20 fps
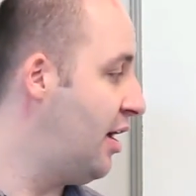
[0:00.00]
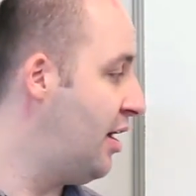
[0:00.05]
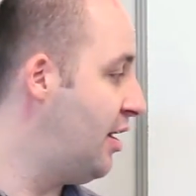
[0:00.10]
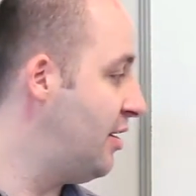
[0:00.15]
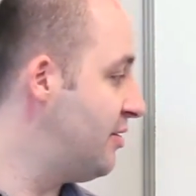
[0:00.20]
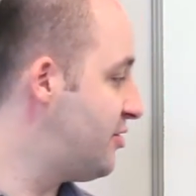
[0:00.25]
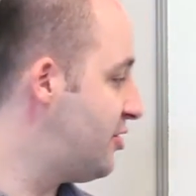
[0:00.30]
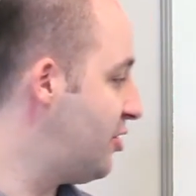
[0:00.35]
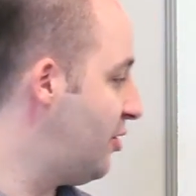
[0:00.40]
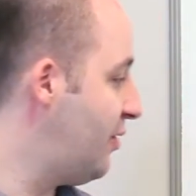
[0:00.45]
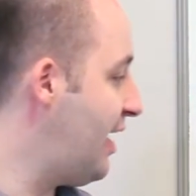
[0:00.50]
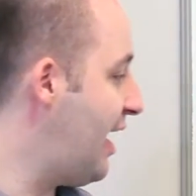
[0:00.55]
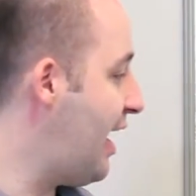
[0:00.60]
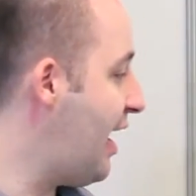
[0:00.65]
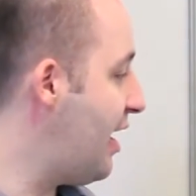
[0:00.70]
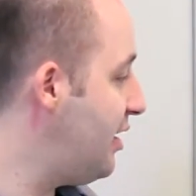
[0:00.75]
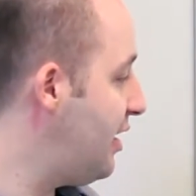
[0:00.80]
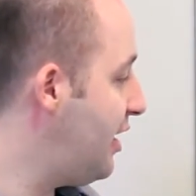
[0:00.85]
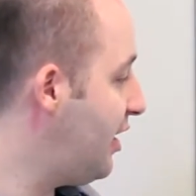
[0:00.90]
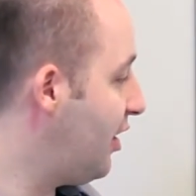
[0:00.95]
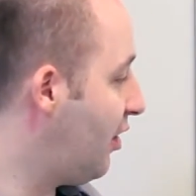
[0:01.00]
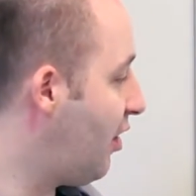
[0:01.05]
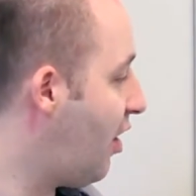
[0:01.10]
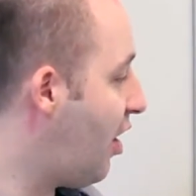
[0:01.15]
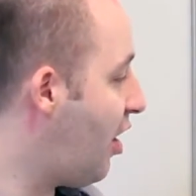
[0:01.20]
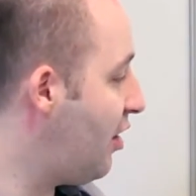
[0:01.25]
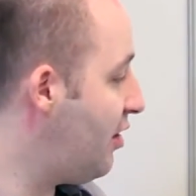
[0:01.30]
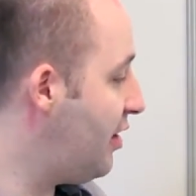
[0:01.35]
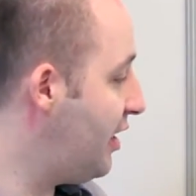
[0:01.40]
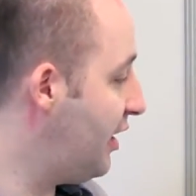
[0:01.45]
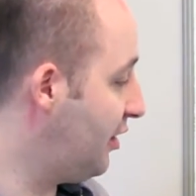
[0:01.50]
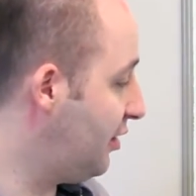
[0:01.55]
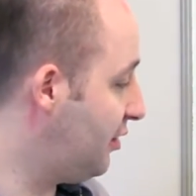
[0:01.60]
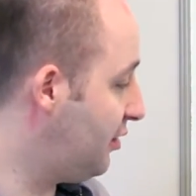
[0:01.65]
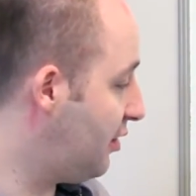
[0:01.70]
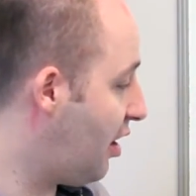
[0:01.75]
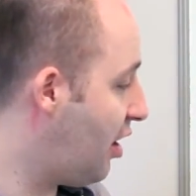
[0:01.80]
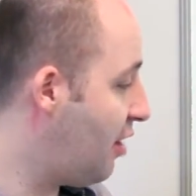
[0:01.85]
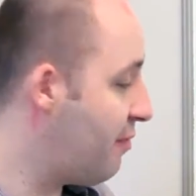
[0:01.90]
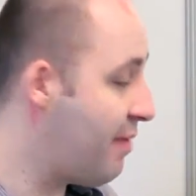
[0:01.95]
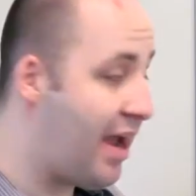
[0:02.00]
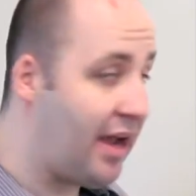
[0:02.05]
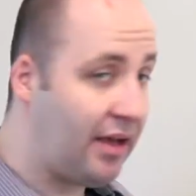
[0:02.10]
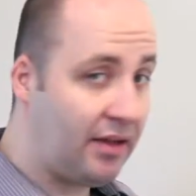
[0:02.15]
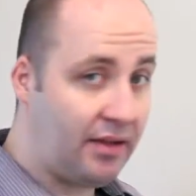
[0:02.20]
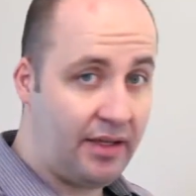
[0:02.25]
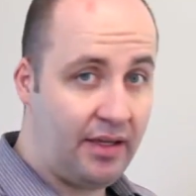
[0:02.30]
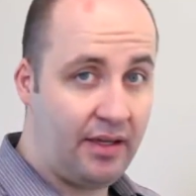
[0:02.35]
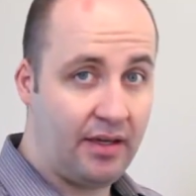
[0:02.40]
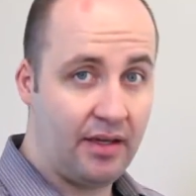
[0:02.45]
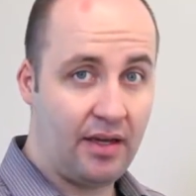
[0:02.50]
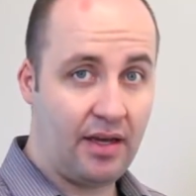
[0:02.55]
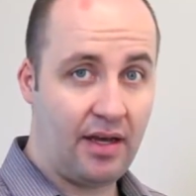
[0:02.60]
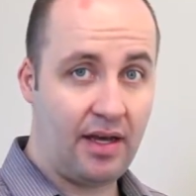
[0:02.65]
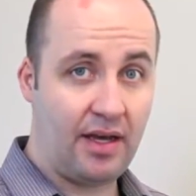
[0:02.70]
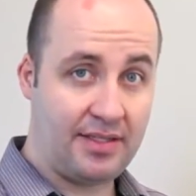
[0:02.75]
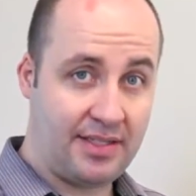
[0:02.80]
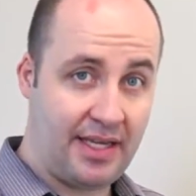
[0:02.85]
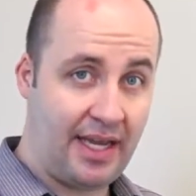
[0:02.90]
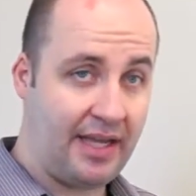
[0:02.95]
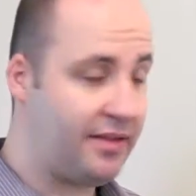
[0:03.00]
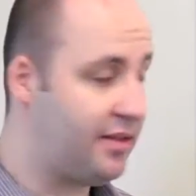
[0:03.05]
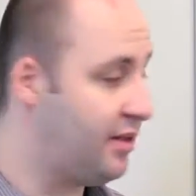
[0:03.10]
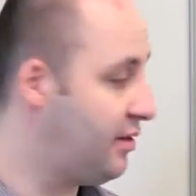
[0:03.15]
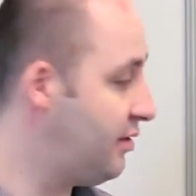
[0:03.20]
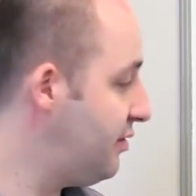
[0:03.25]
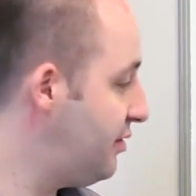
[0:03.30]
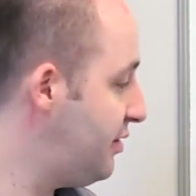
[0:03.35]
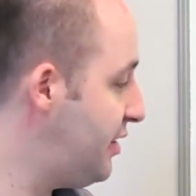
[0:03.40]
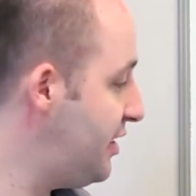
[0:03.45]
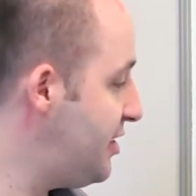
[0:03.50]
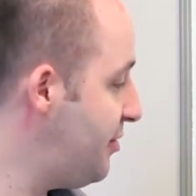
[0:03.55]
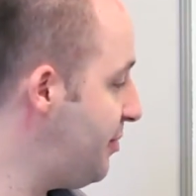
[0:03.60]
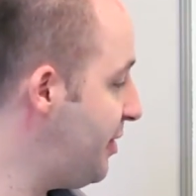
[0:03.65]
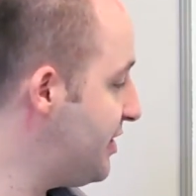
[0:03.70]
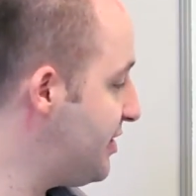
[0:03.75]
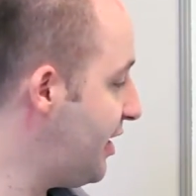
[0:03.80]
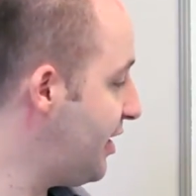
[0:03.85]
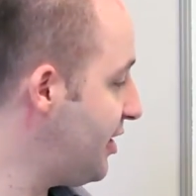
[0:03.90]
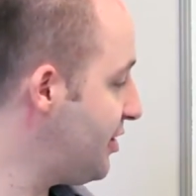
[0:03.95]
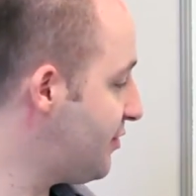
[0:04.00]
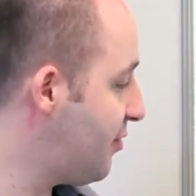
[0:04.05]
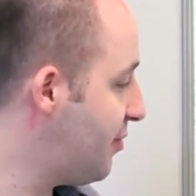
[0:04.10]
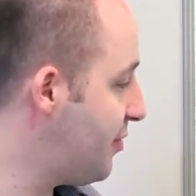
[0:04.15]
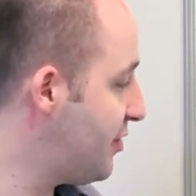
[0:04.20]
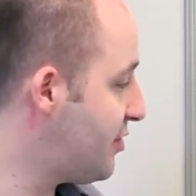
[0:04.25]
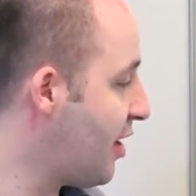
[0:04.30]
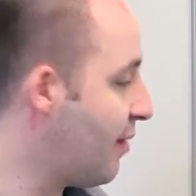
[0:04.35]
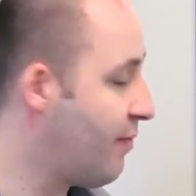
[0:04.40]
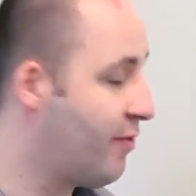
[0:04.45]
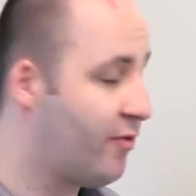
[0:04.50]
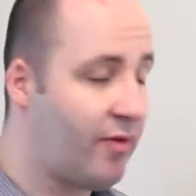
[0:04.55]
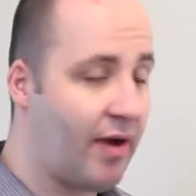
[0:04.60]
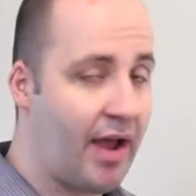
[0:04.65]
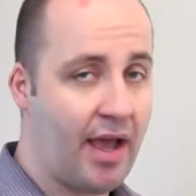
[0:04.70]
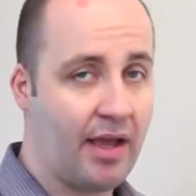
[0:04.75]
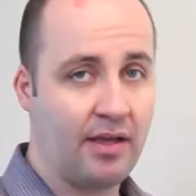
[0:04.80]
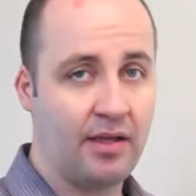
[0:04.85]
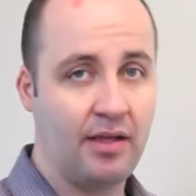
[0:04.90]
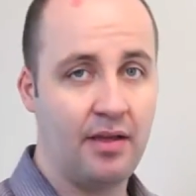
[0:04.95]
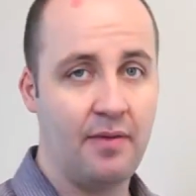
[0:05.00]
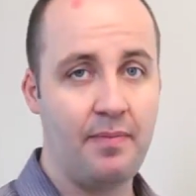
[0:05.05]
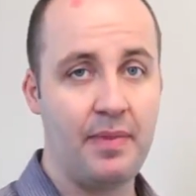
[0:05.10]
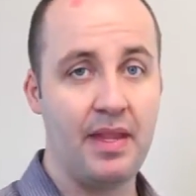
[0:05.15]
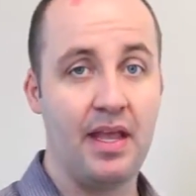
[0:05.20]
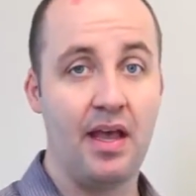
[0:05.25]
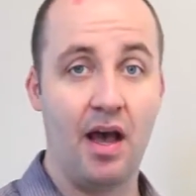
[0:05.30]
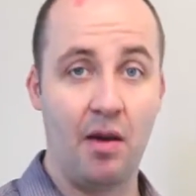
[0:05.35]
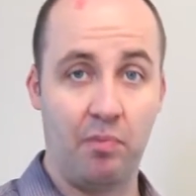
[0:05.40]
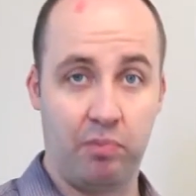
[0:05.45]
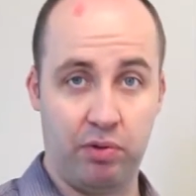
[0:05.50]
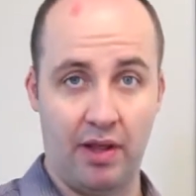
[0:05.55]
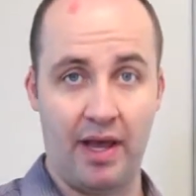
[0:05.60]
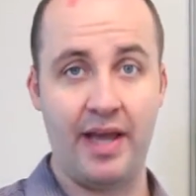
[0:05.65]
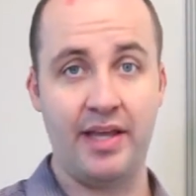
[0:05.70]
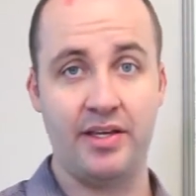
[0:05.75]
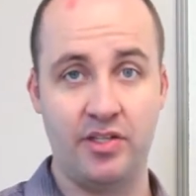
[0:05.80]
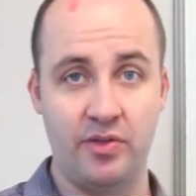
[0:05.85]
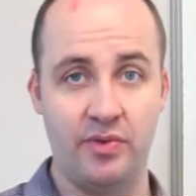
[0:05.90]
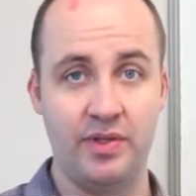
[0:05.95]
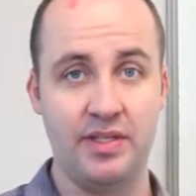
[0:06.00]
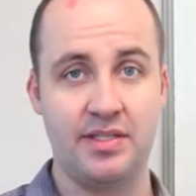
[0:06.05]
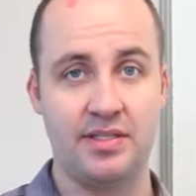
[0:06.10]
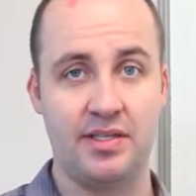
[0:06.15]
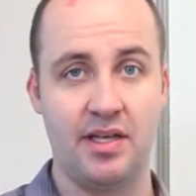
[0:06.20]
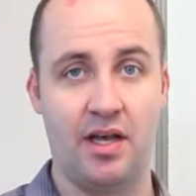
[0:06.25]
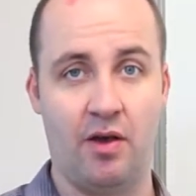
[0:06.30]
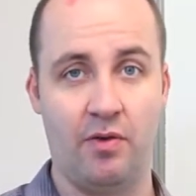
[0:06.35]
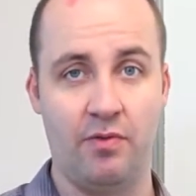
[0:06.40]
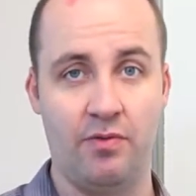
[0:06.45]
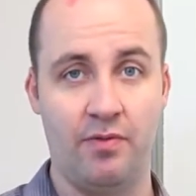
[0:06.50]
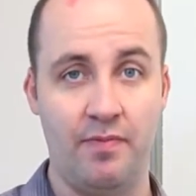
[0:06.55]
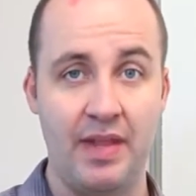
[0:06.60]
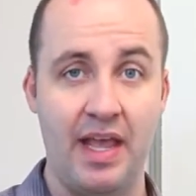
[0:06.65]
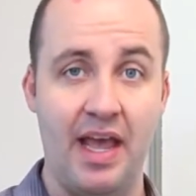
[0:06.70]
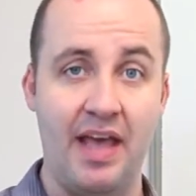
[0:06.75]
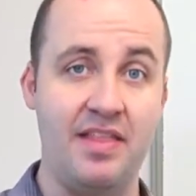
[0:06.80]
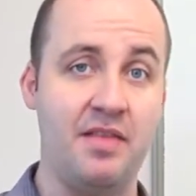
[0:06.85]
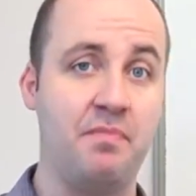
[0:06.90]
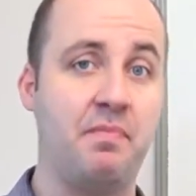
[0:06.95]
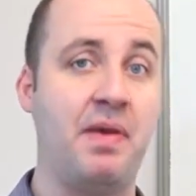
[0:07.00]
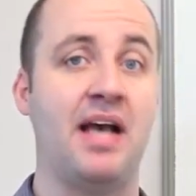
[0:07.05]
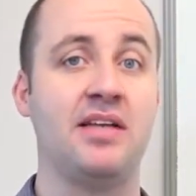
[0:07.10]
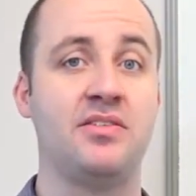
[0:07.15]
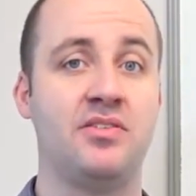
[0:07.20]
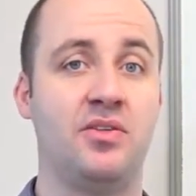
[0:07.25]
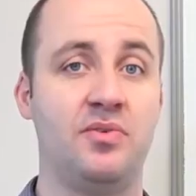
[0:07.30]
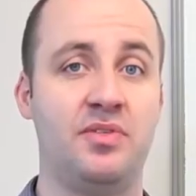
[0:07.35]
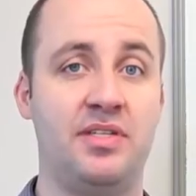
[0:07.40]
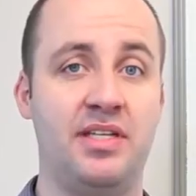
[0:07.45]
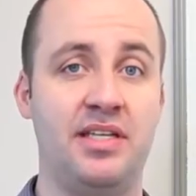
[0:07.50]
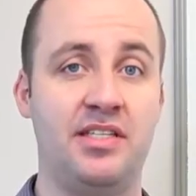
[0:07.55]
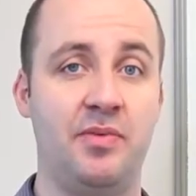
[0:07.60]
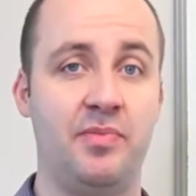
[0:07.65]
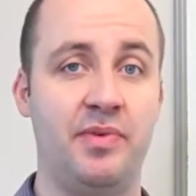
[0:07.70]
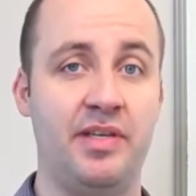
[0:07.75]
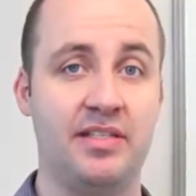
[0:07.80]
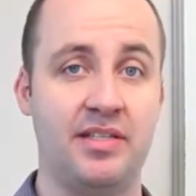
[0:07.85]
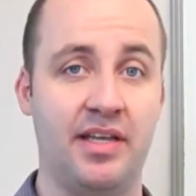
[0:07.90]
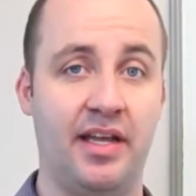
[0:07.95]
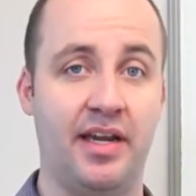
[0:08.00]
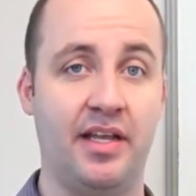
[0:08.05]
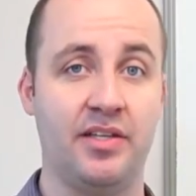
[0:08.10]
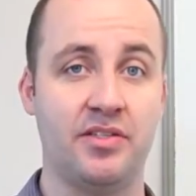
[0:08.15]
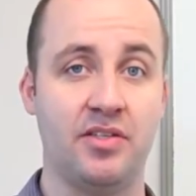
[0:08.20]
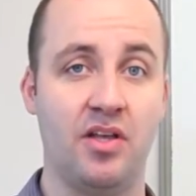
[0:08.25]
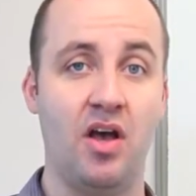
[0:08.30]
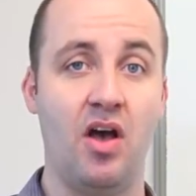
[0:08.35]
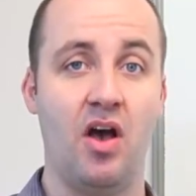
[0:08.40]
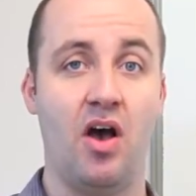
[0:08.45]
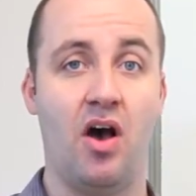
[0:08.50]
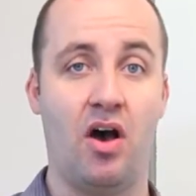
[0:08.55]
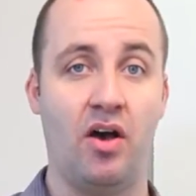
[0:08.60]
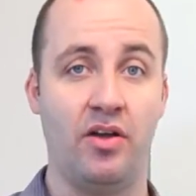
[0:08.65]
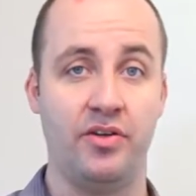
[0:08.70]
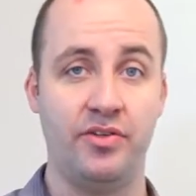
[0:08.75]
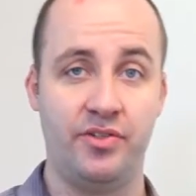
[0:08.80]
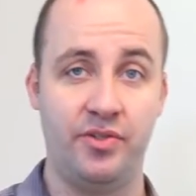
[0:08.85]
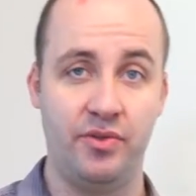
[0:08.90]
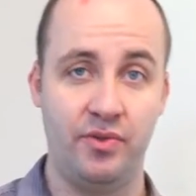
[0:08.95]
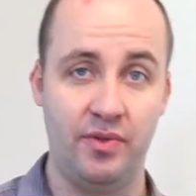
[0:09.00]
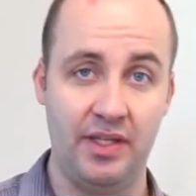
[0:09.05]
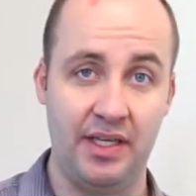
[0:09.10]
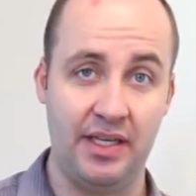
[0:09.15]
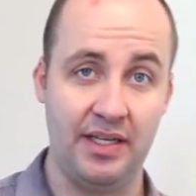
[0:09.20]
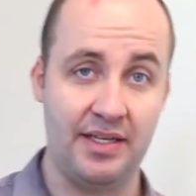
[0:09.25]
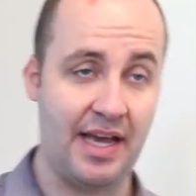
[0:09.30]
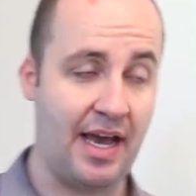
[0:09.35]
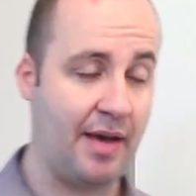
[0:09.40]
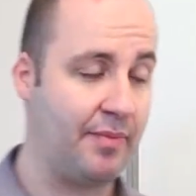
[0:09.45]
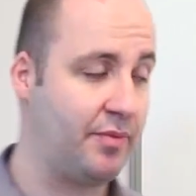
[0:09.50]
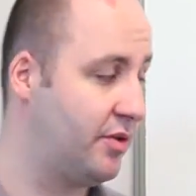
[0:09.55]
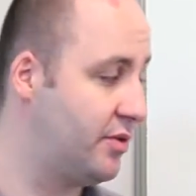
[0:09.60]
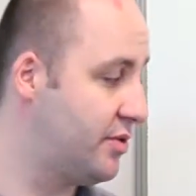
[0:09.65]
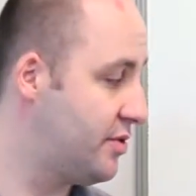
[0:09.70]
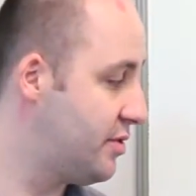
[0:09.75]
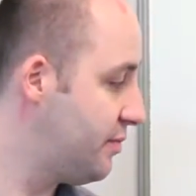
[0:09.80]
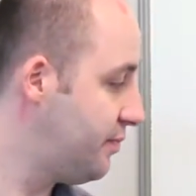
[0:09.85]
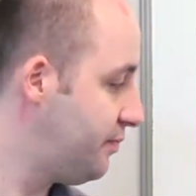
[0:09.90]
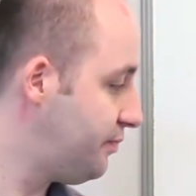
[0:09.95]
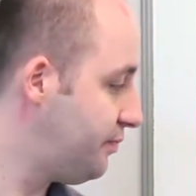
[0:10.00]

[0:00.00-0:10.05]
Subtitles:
so that it'll automatically take the DCB settings from the top of rack, apply it to itself, and then pass those DCB settings on to the adapters.